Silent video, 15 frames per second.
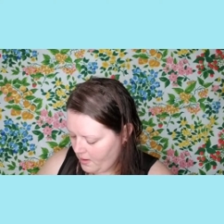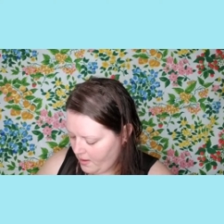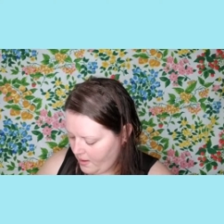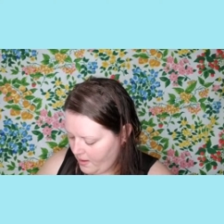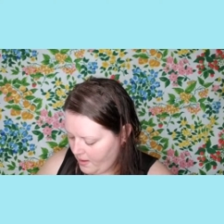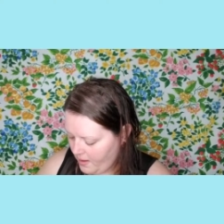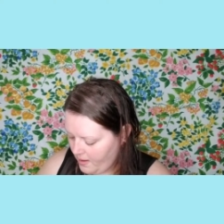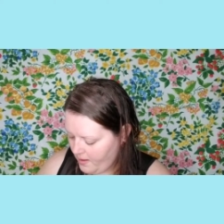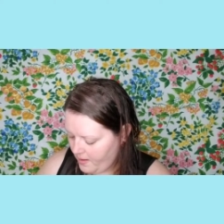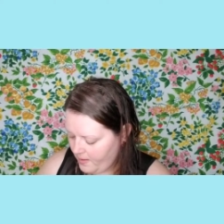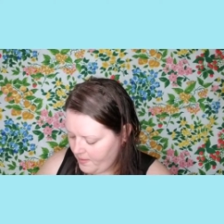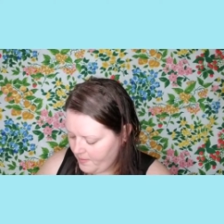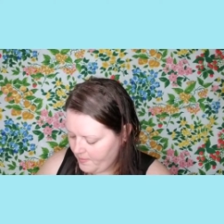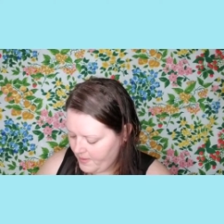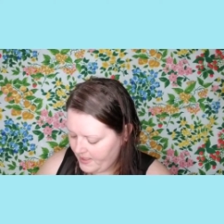
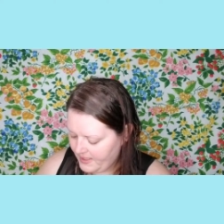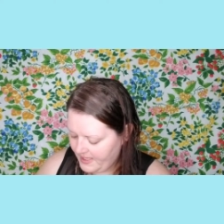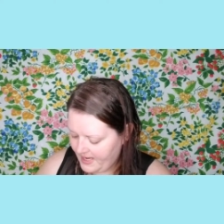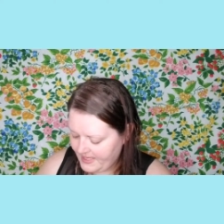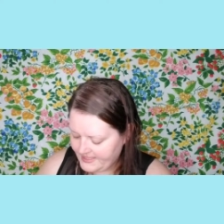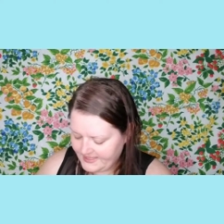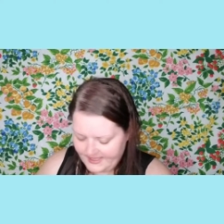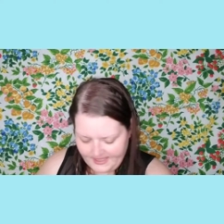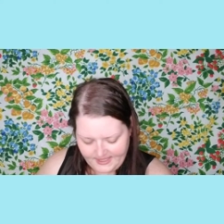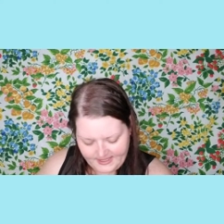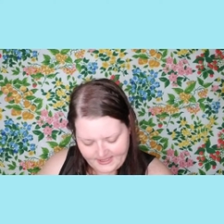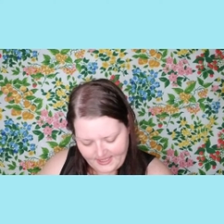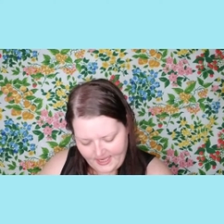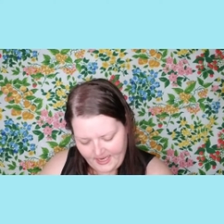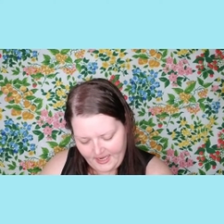Um, next
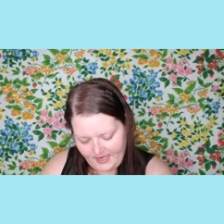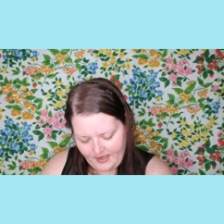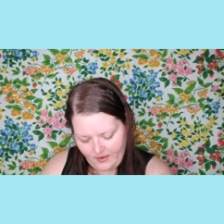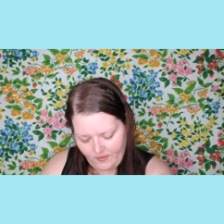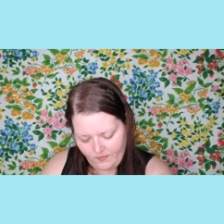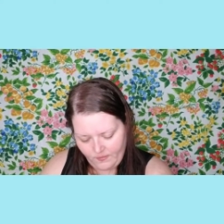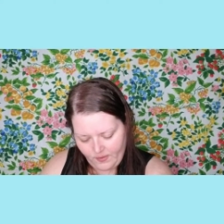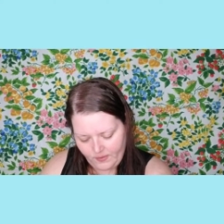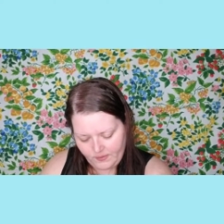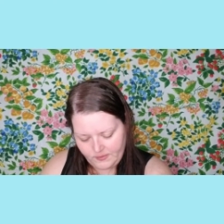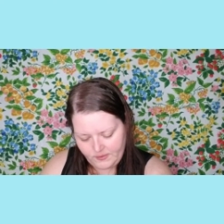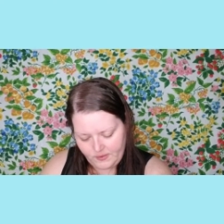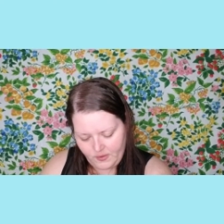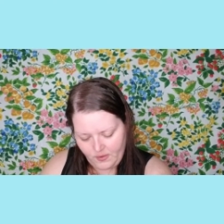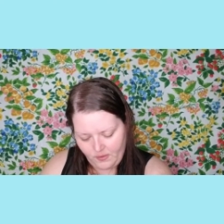is a
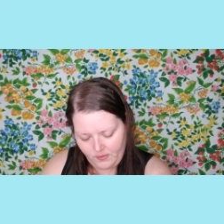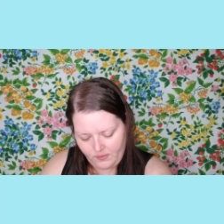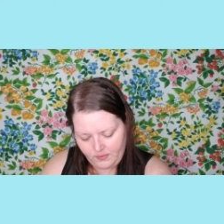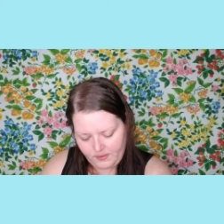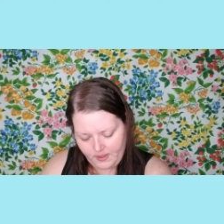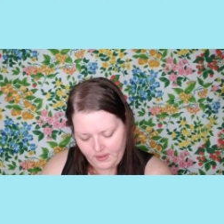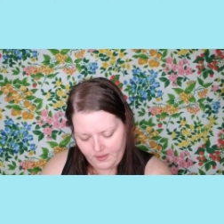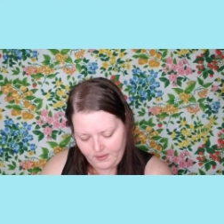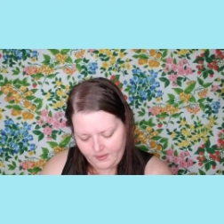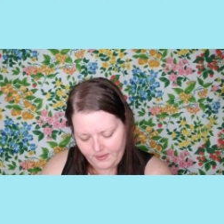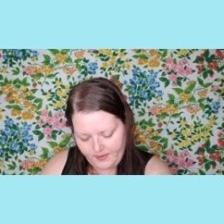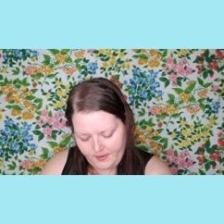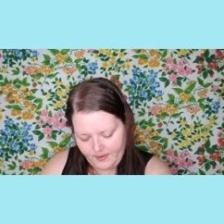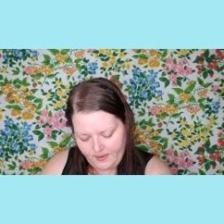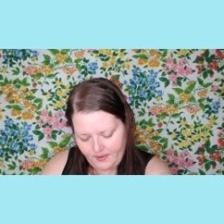rose gold
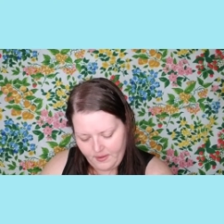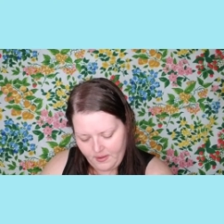color.